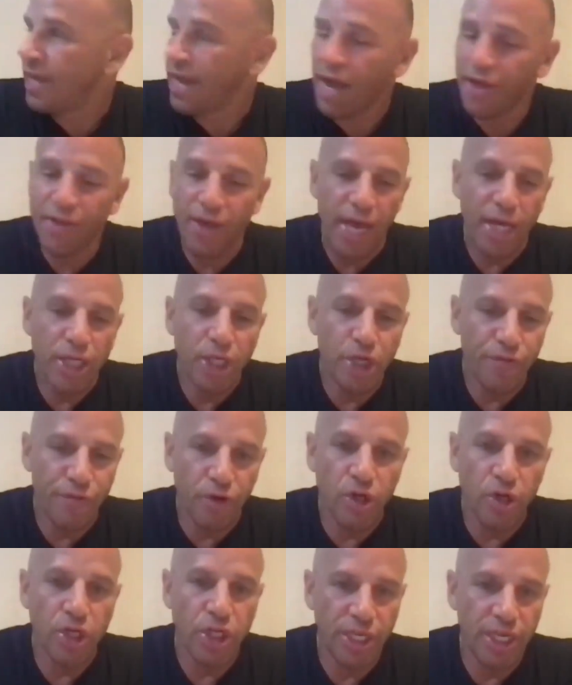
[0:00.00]
on the edge of
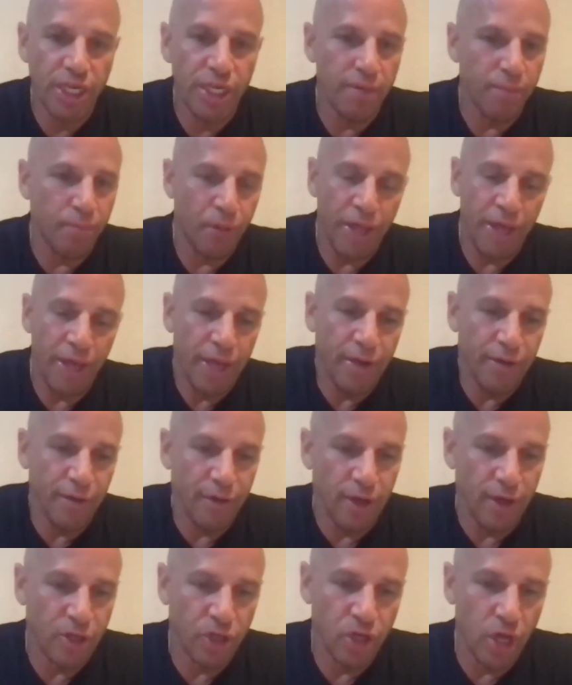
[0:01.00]
your seat and playing
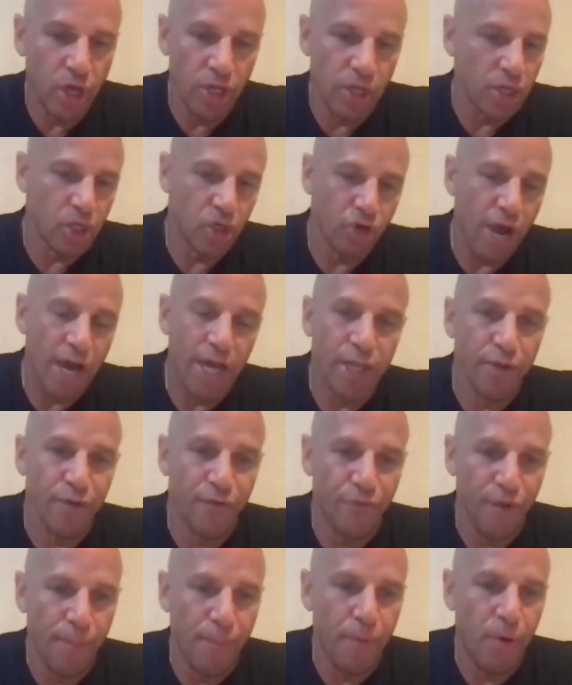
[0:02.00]

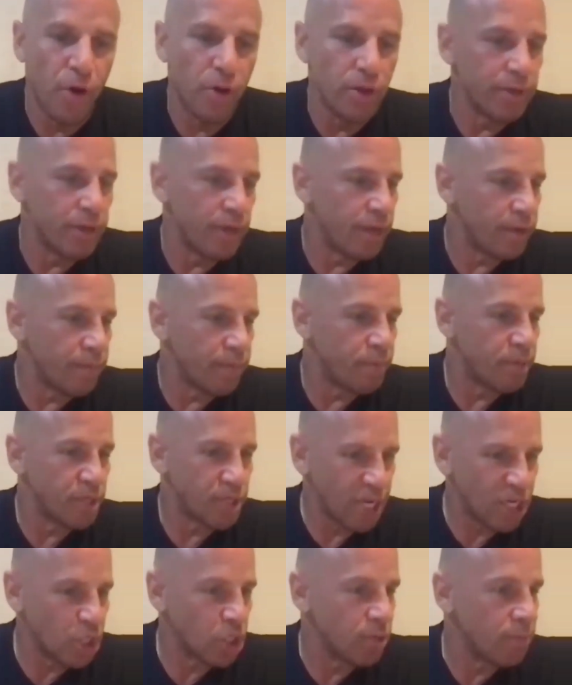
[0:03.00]
attractive football and
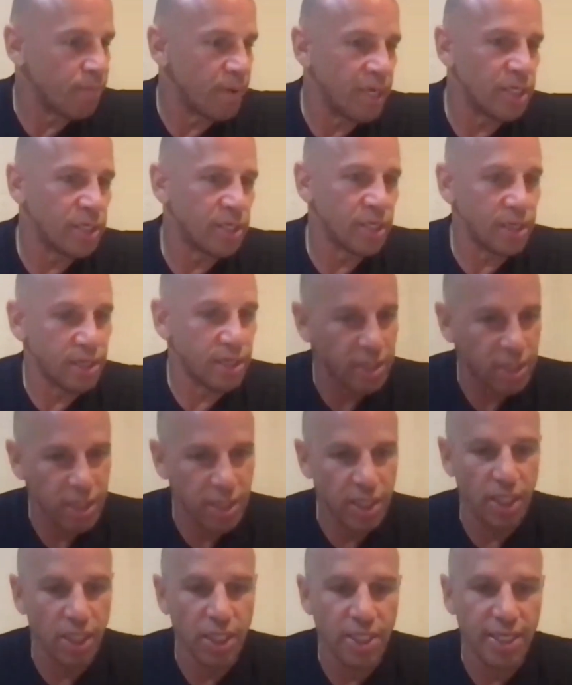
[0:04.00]
possession-based, and it's
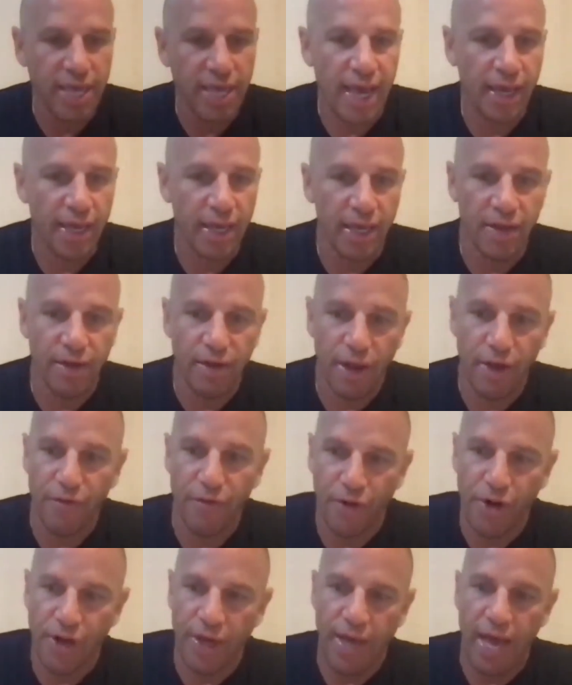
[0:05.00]
still attacking and
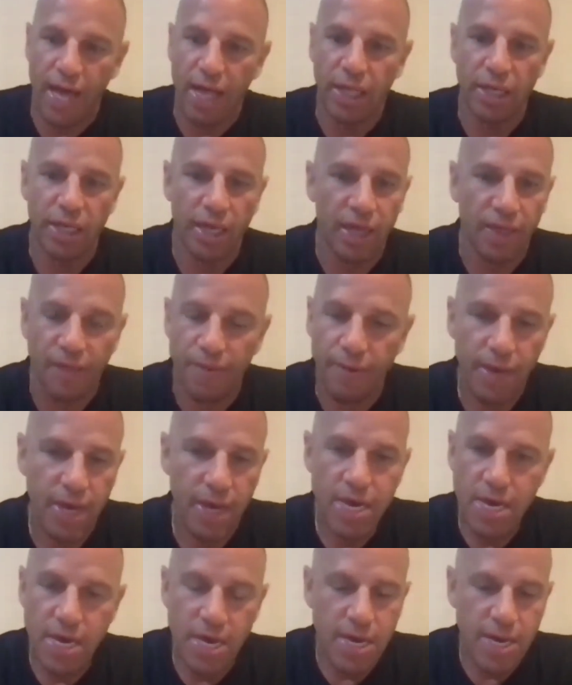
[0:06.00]
verticality,
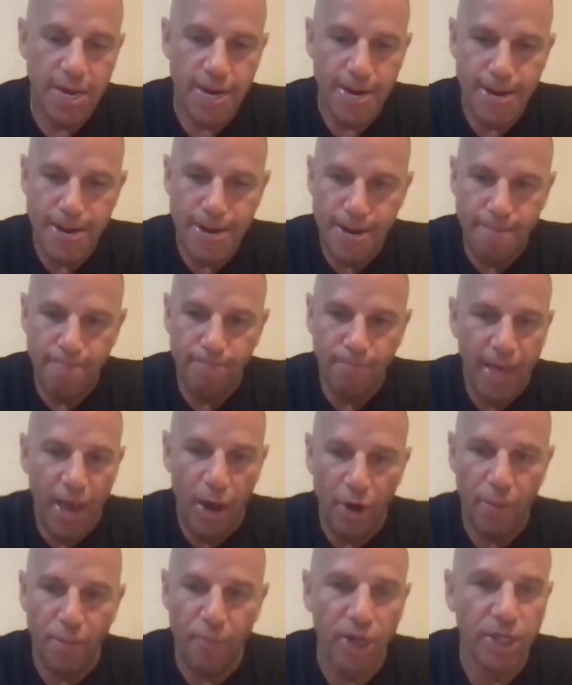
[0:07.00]

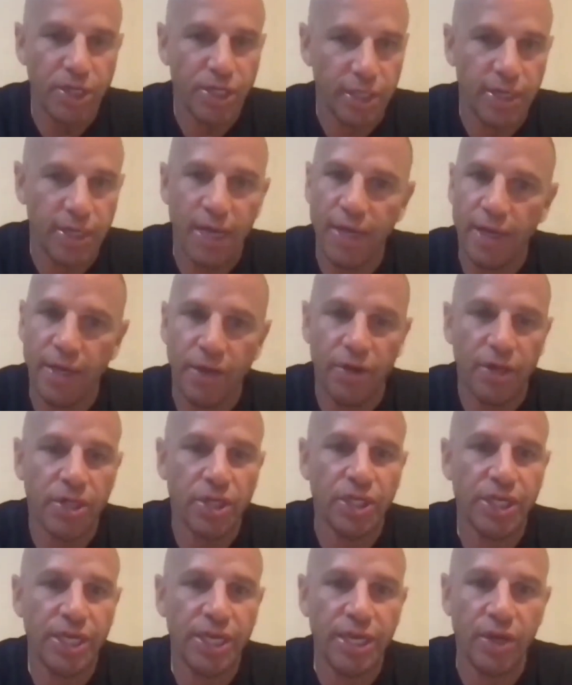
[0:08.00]
counter-pressing, you can
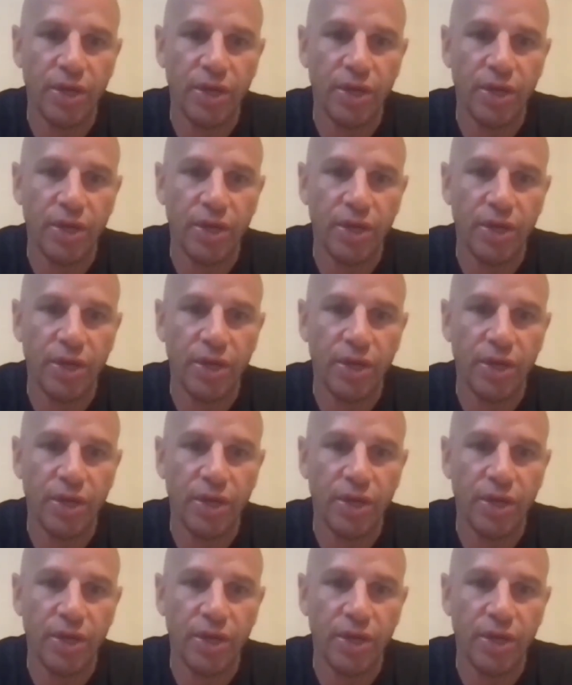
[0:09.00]
see it